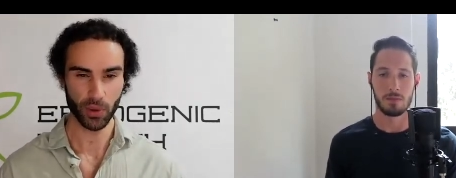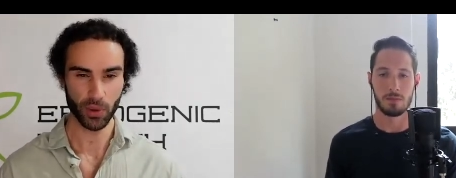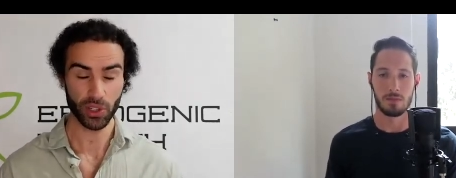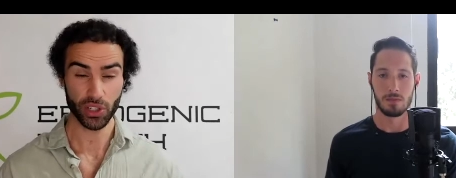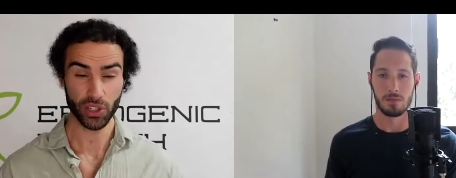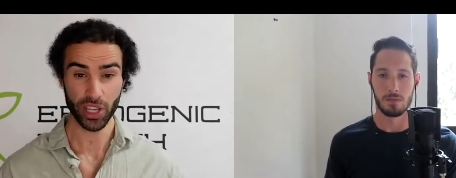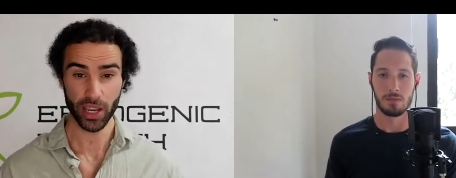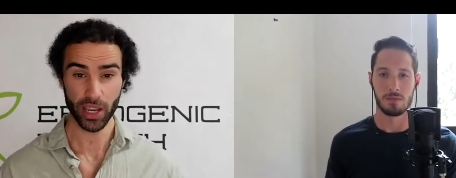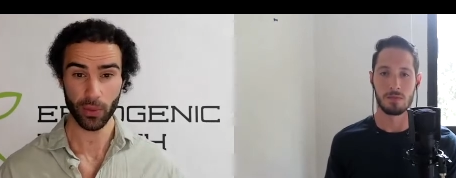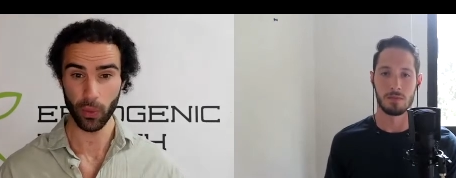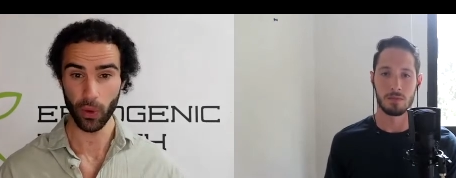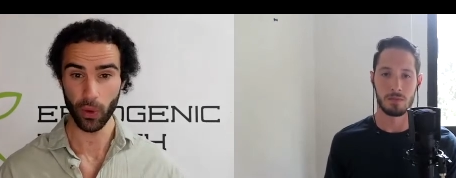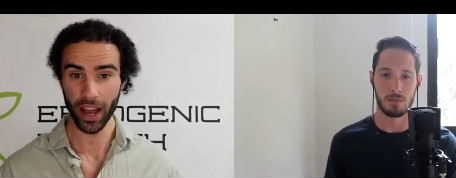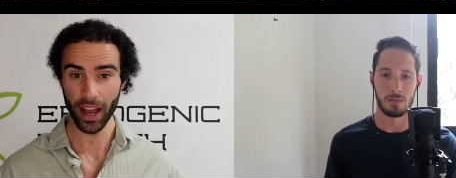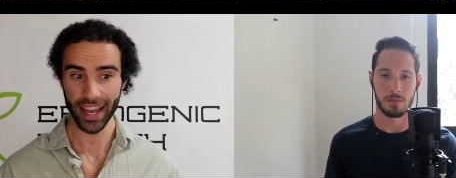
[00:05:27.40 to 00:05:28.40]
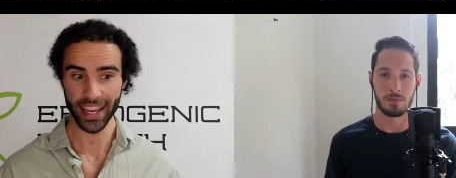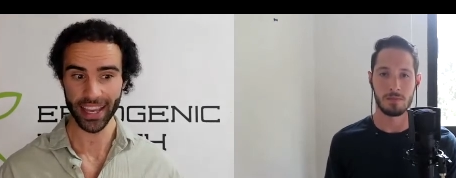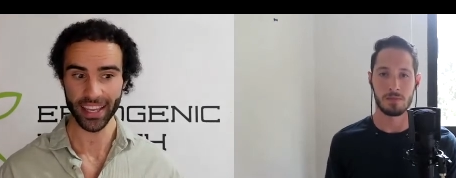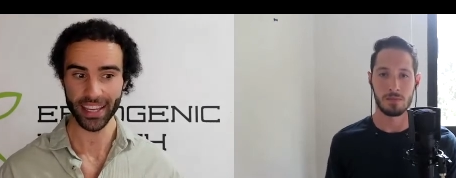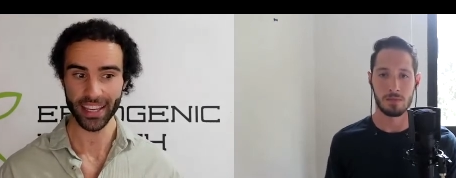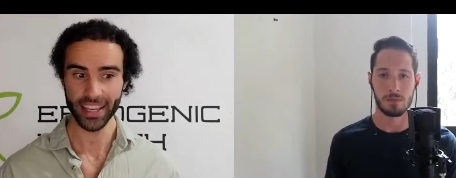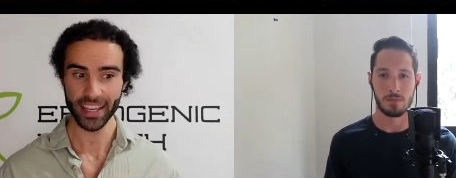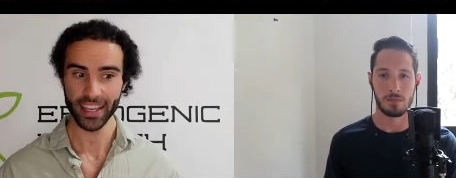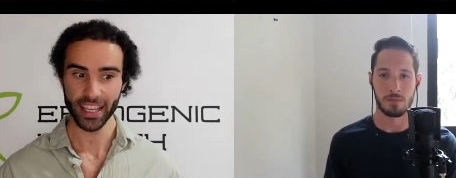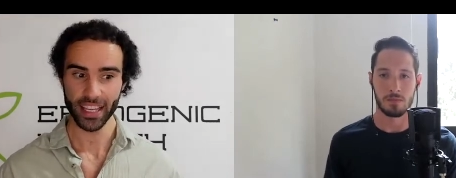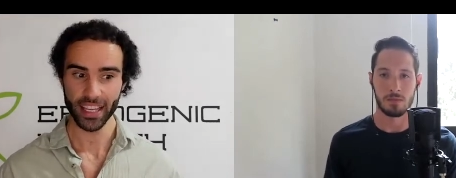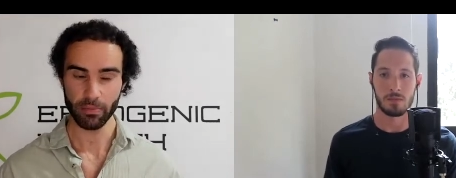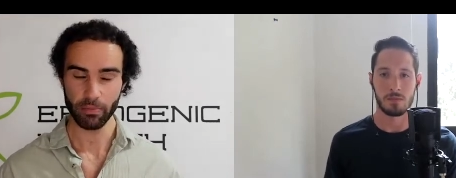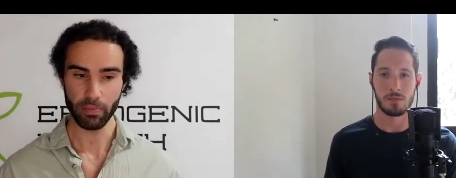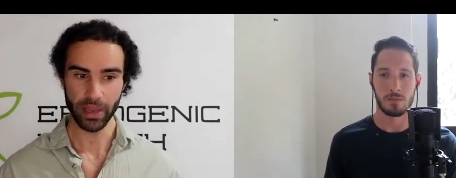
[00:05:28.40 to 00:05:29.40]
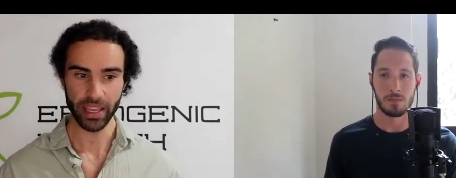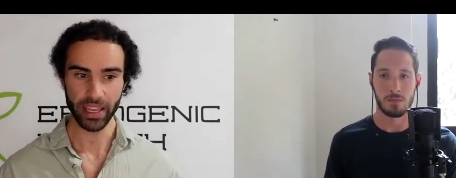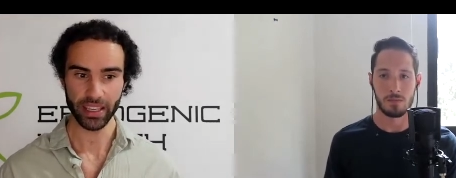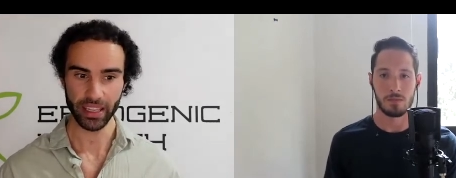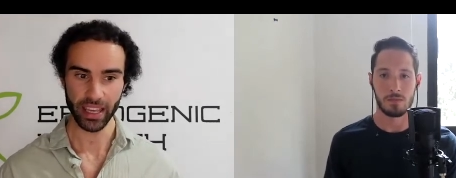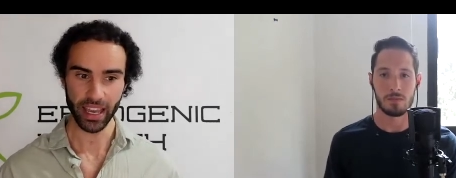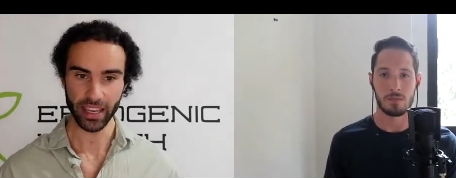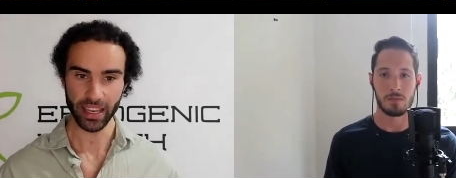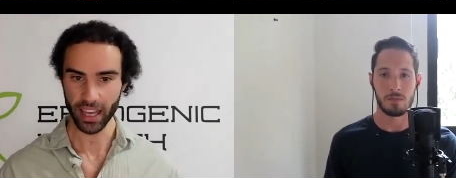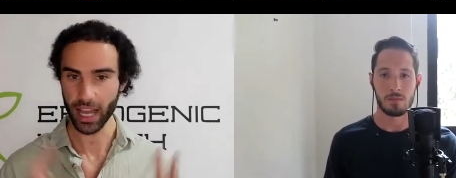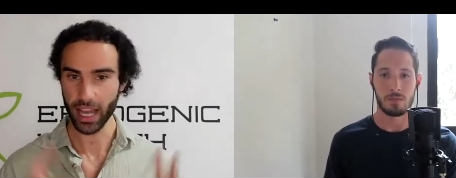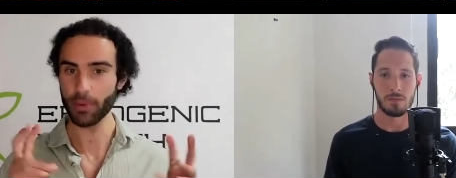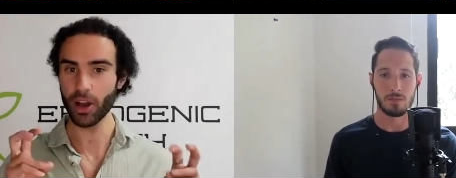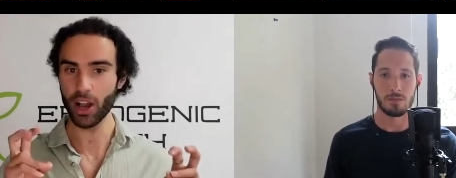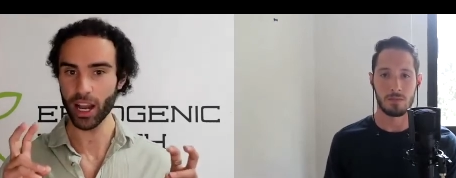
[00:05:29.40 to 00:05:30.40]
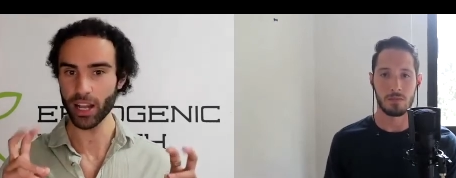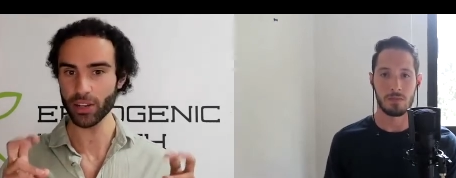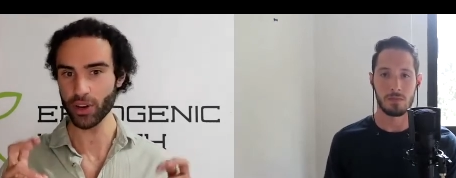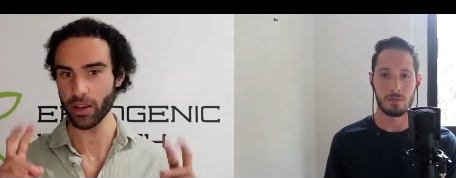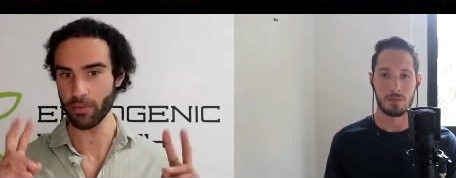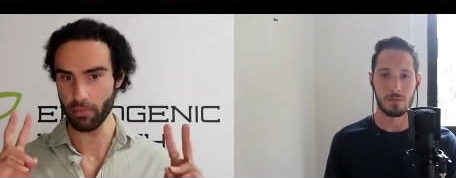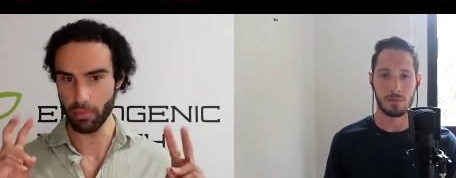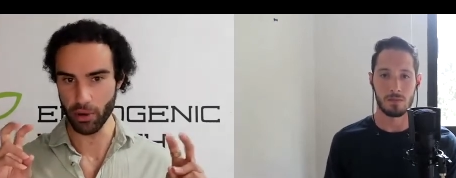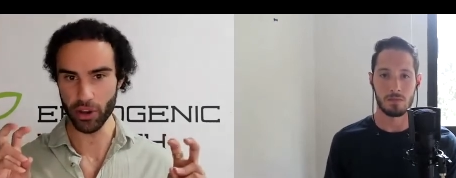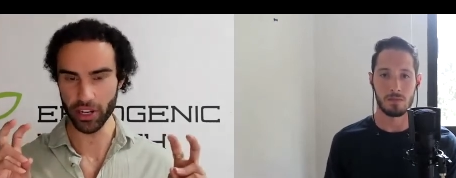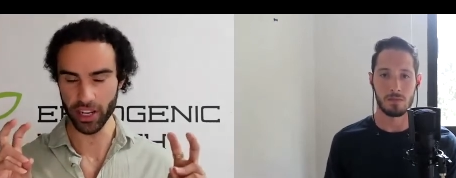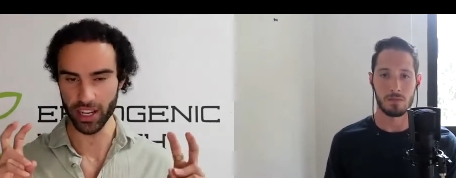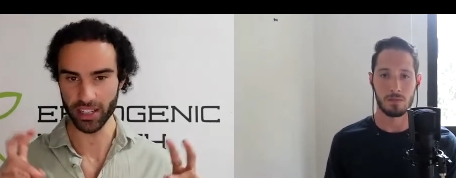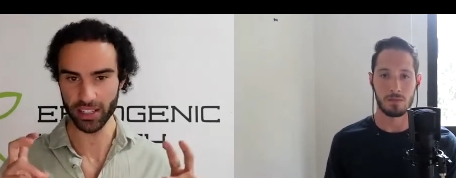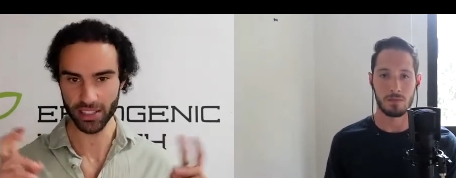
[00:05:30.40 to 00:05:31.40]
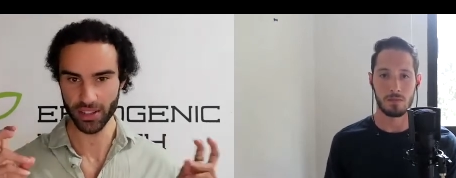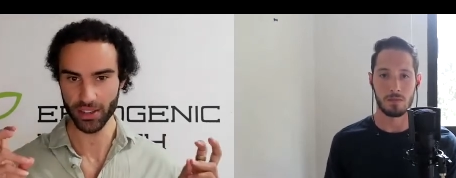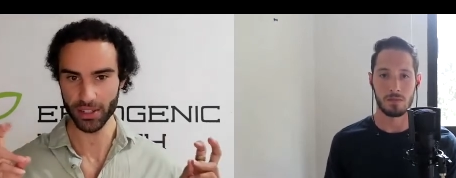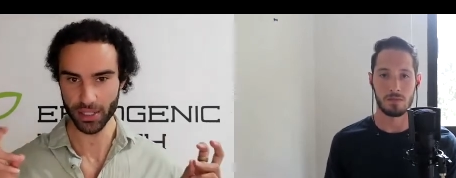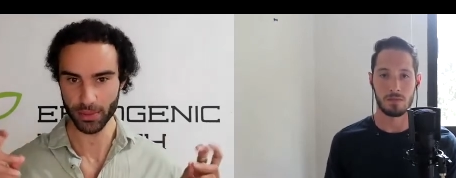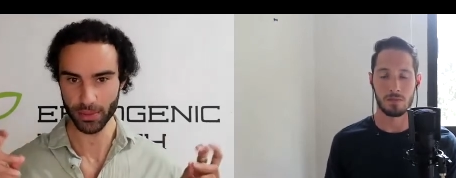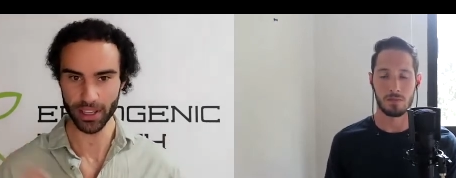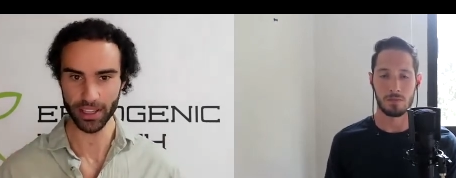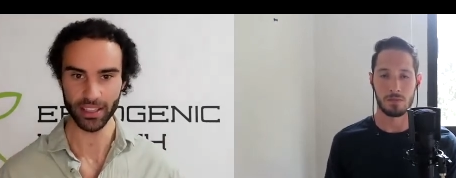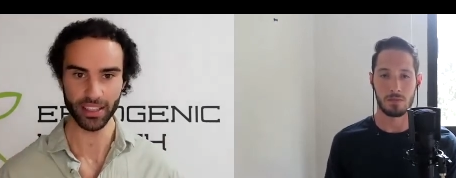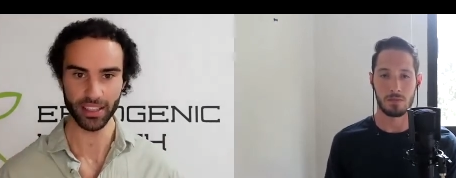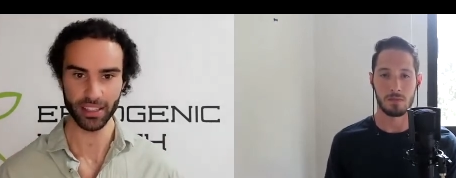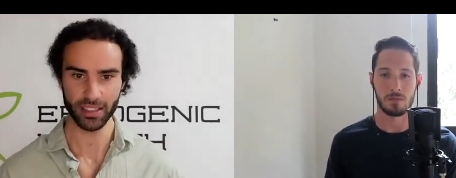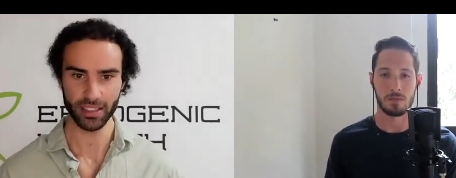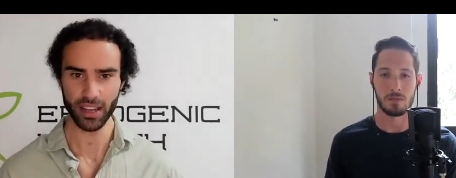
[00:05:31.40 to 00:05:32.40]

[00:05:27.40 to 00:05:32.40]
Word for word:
Speaker 1: you want to share why being a carbohydrate burner, so to speak, is